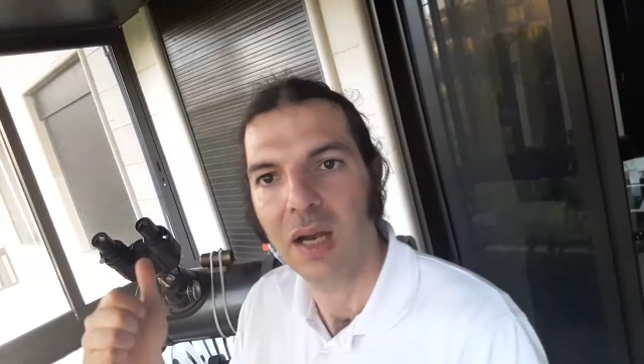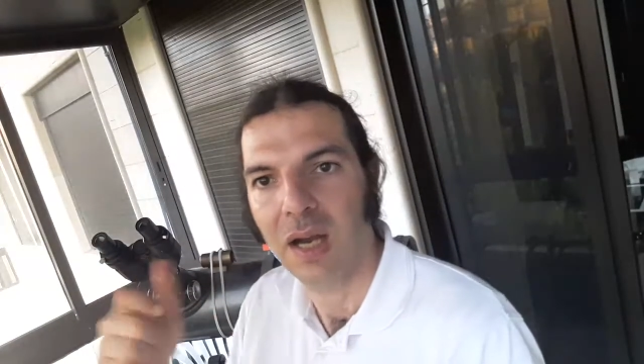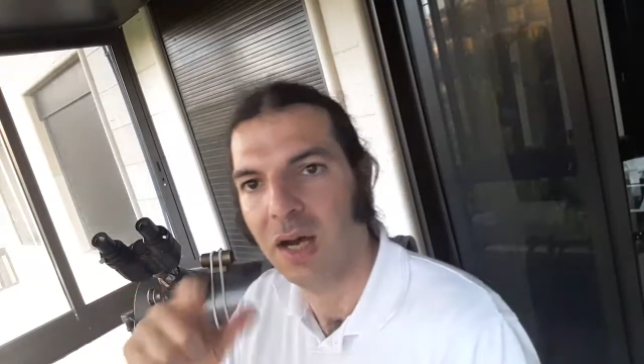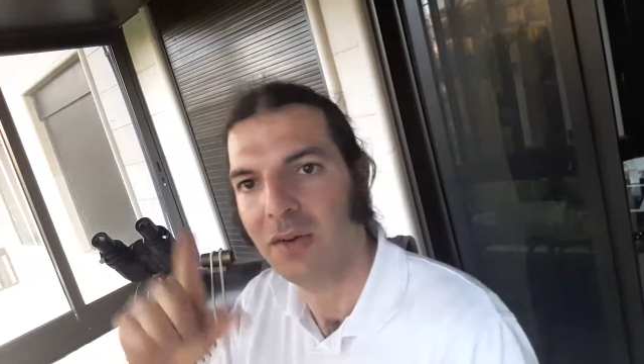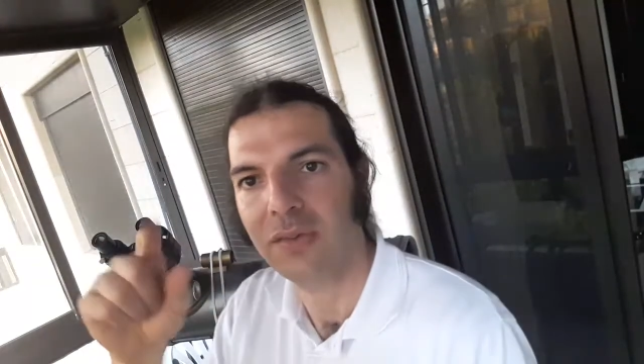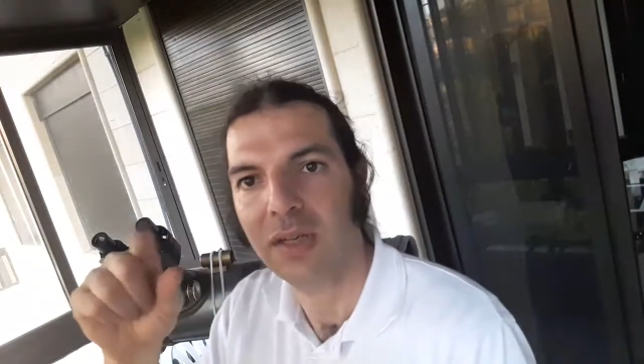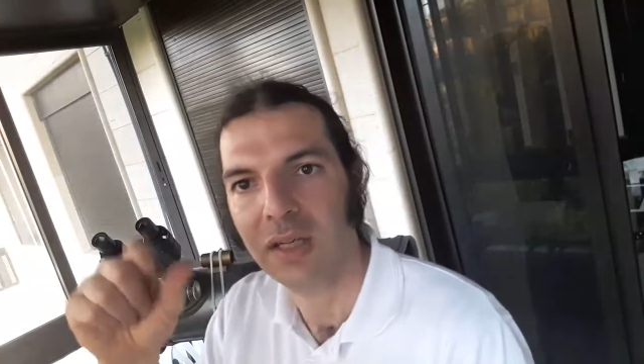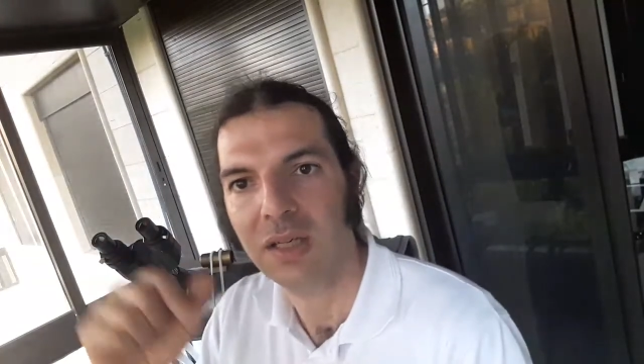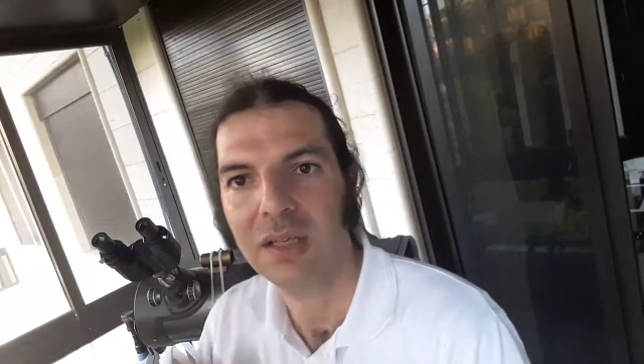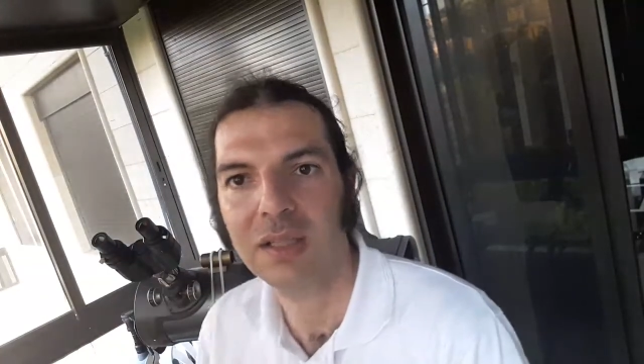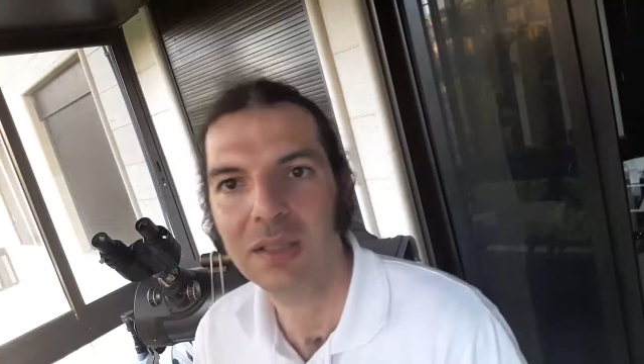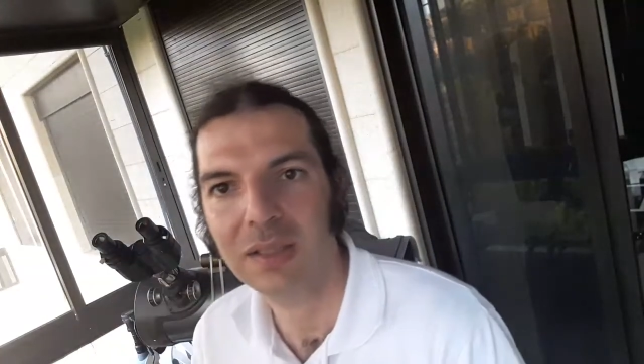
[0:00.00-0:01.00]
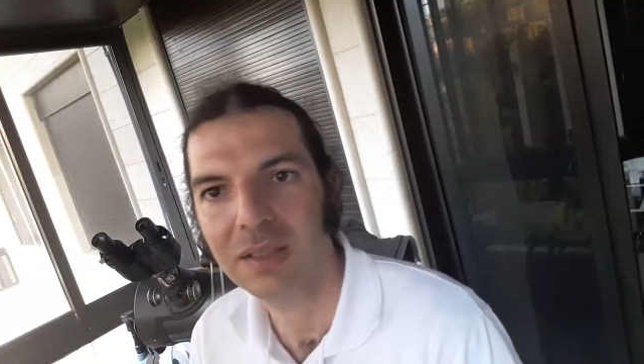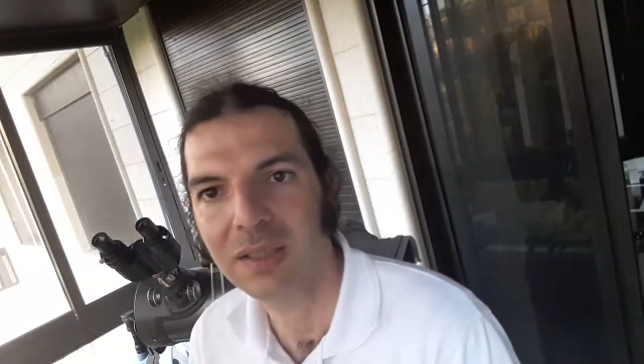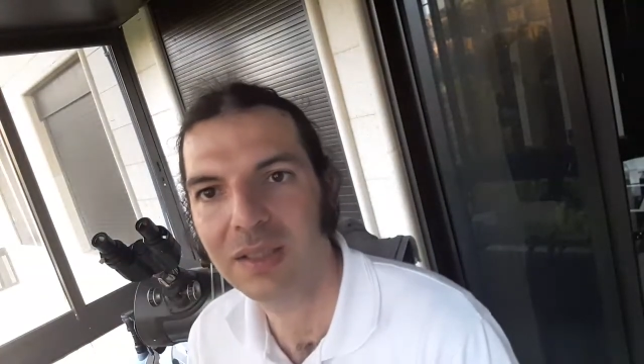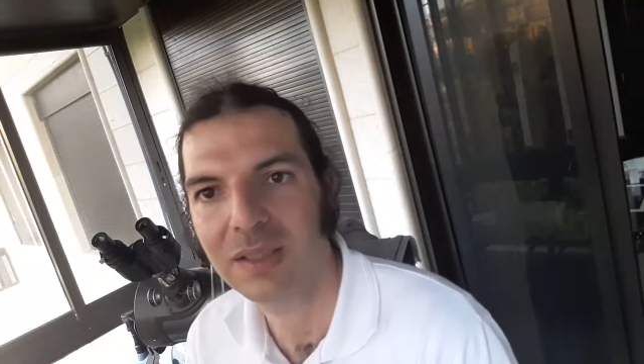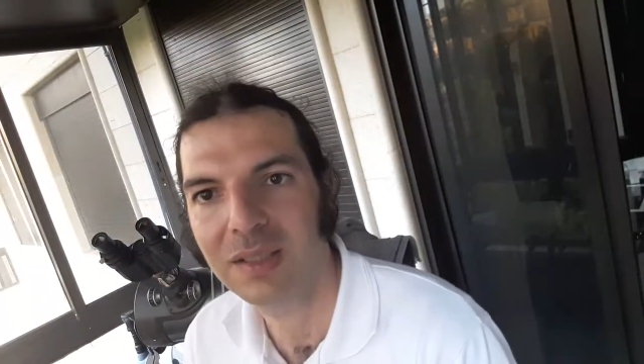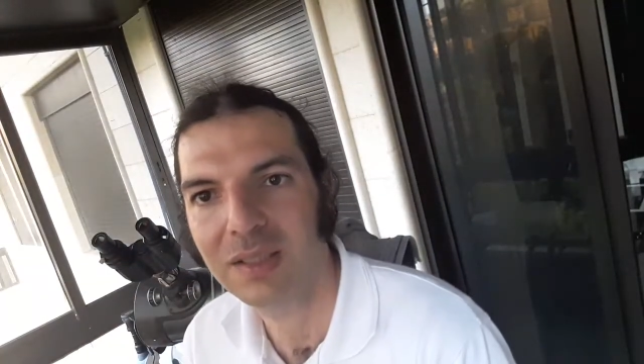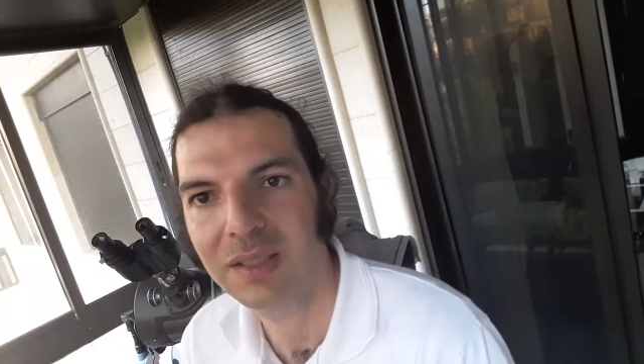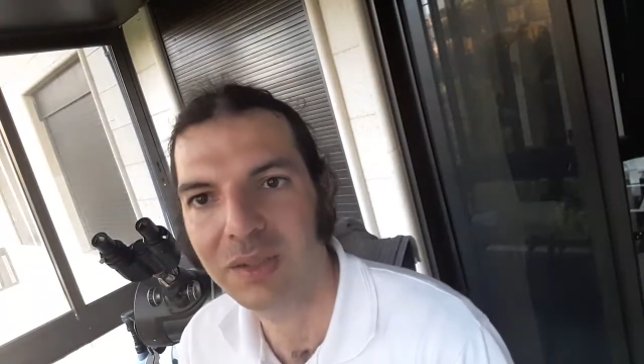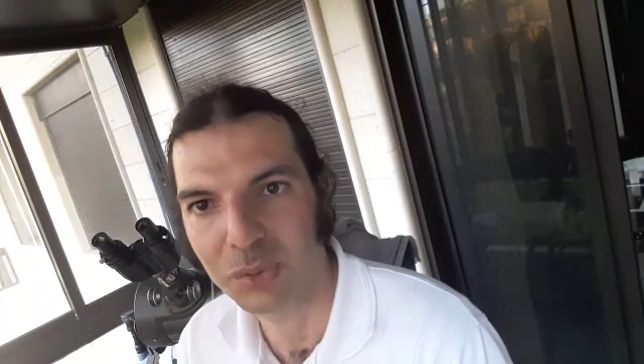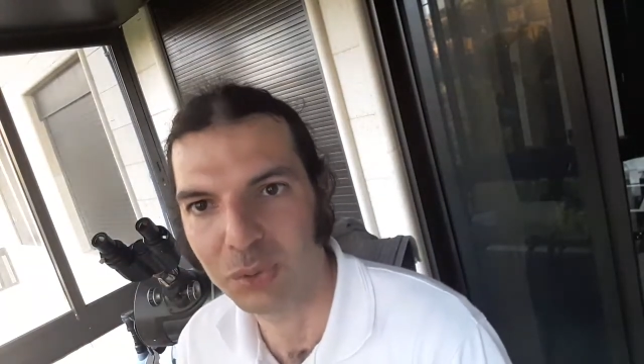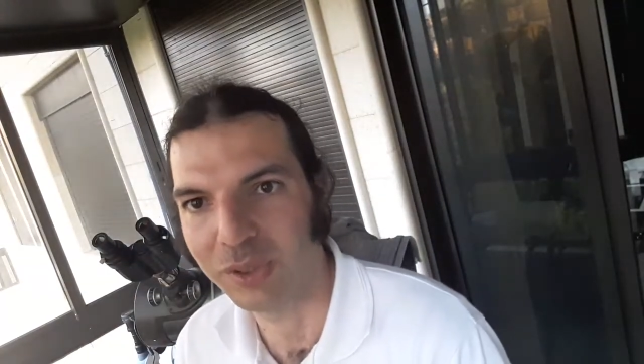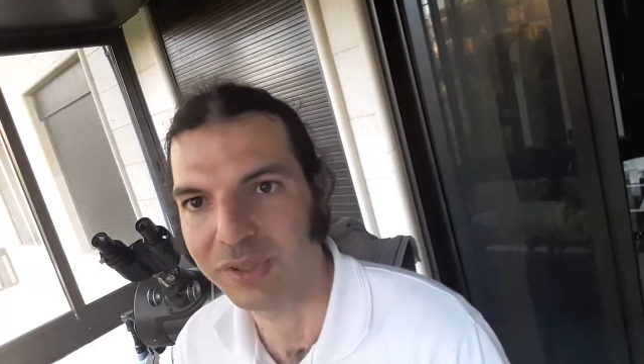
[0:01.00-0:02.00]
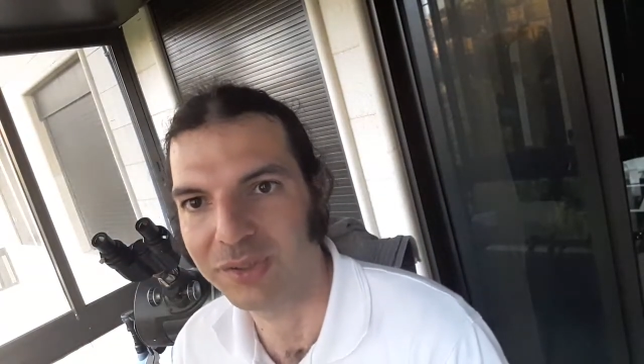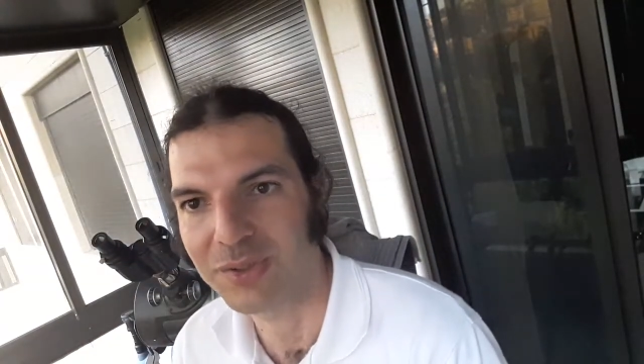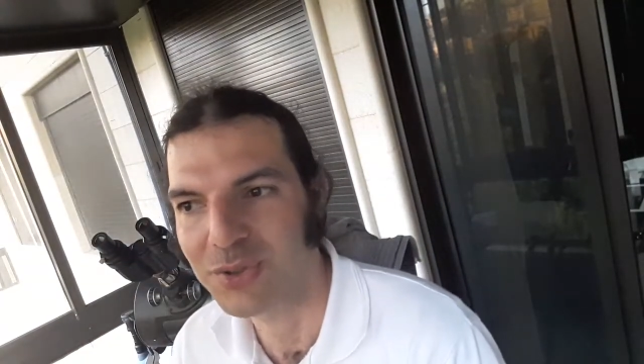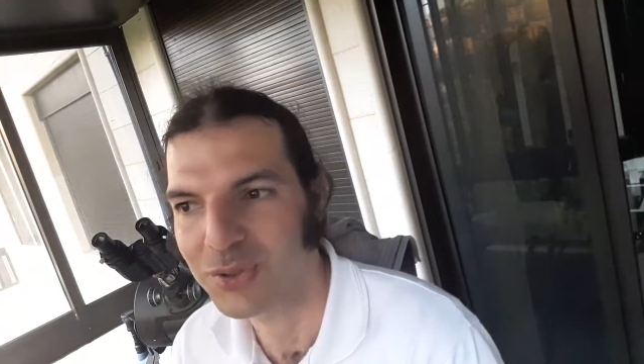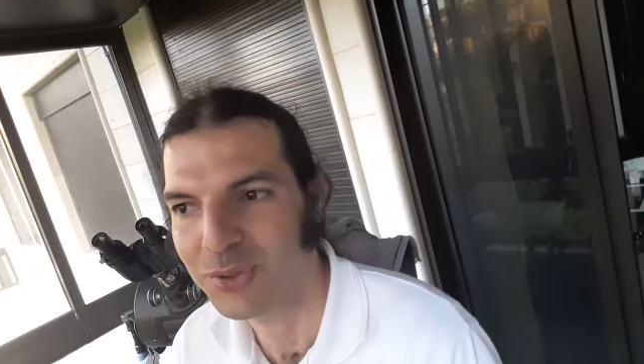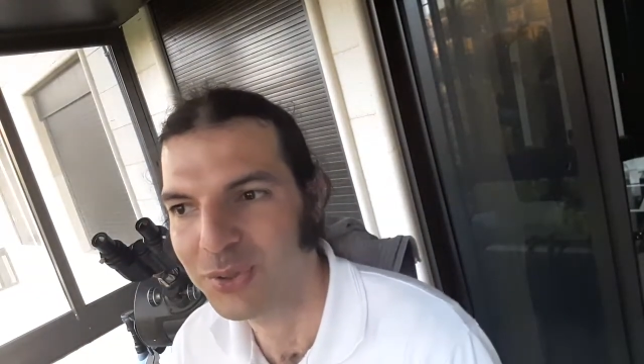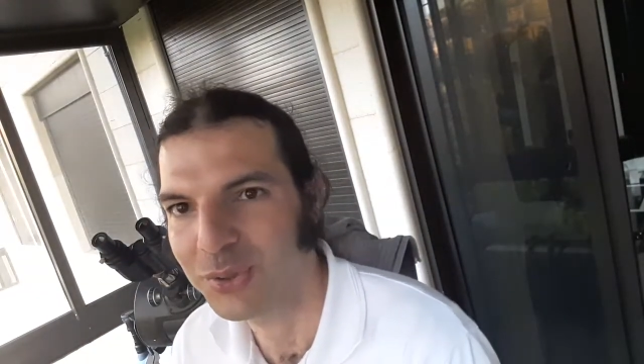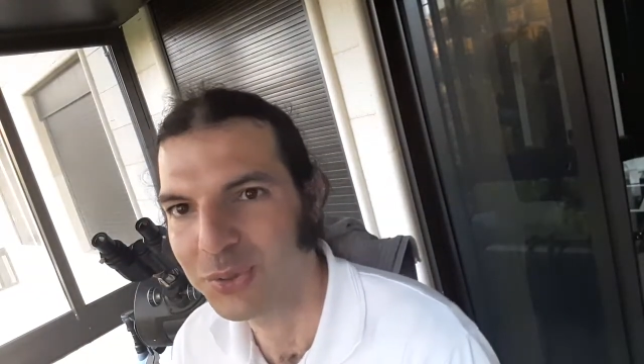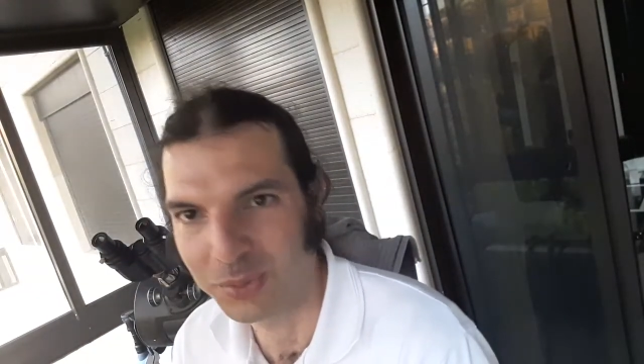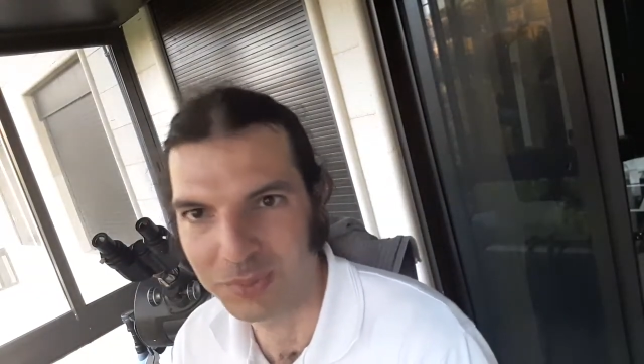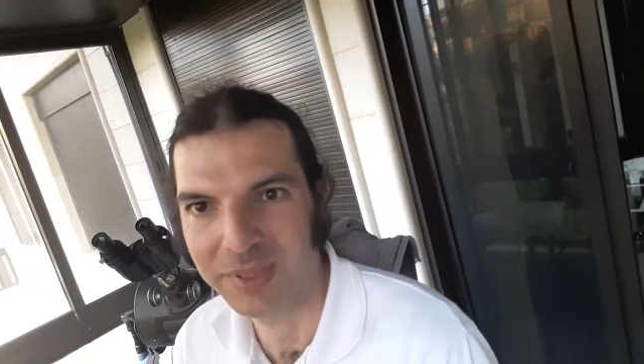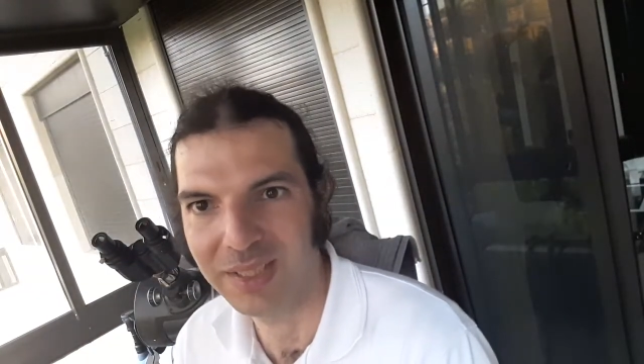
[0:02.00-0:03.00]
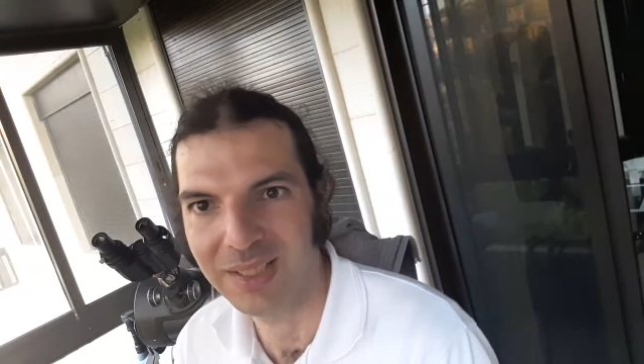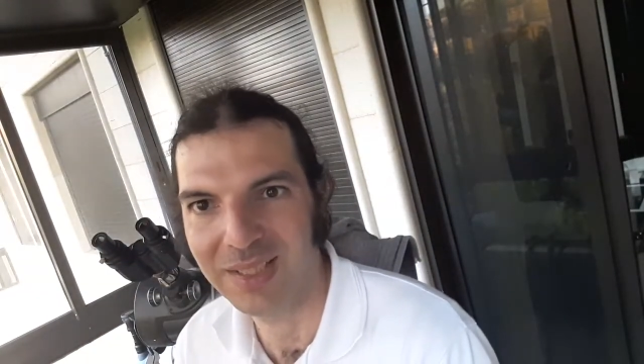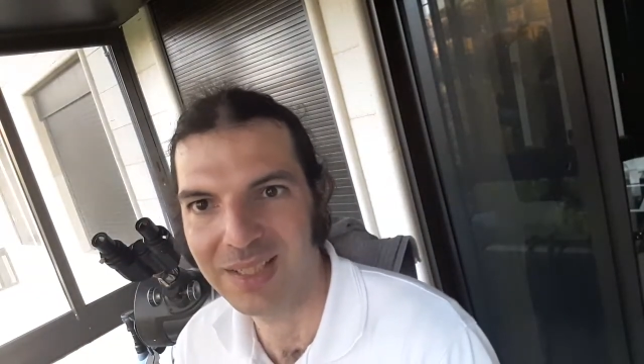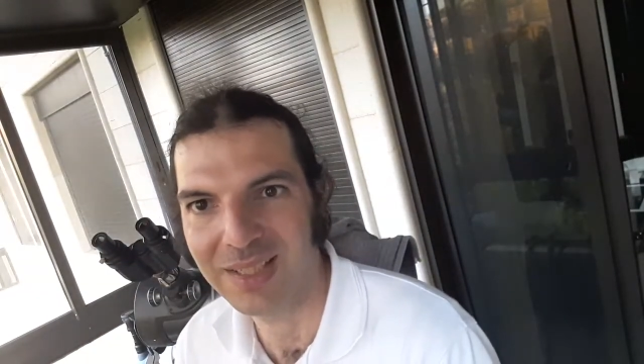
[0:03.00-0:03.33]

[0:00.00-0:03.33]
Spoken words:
have a ruler, so it will be